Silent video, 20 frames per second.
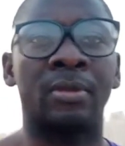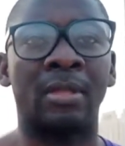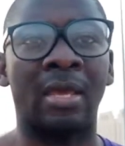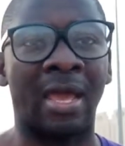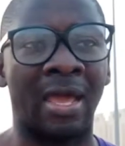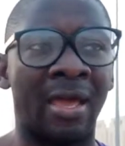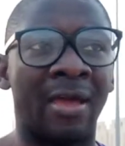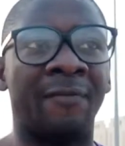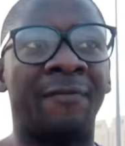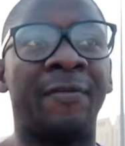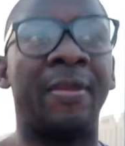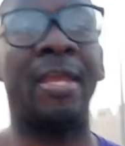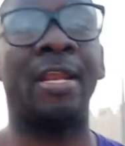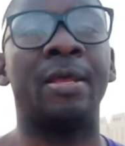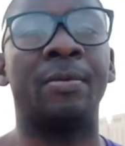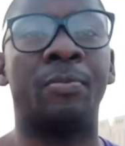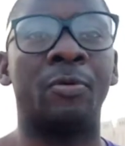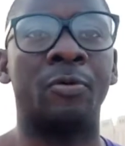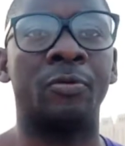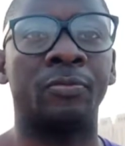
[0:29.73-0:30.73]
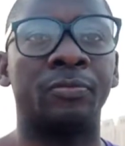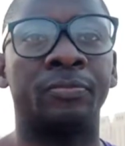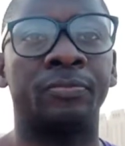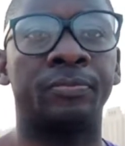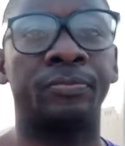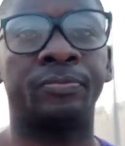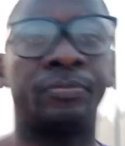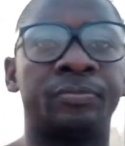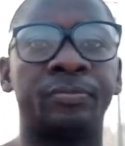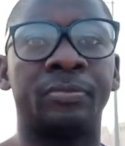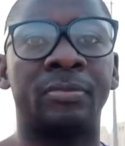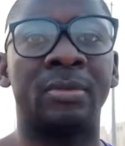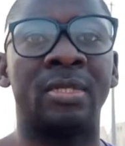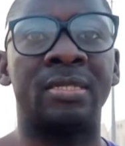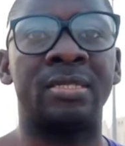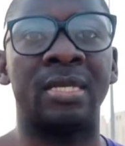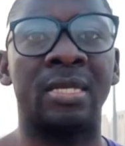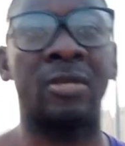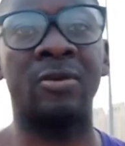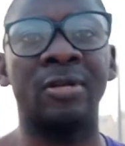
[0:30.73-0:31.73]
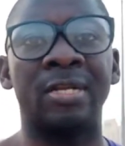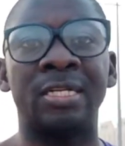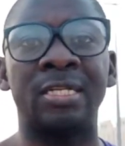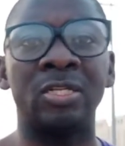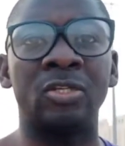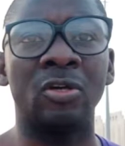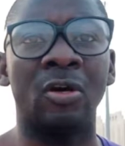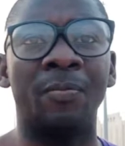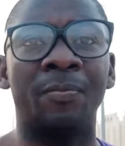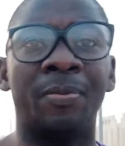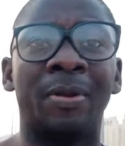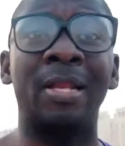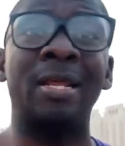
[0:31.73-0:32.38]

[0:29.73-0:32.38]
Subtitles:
are available in security job,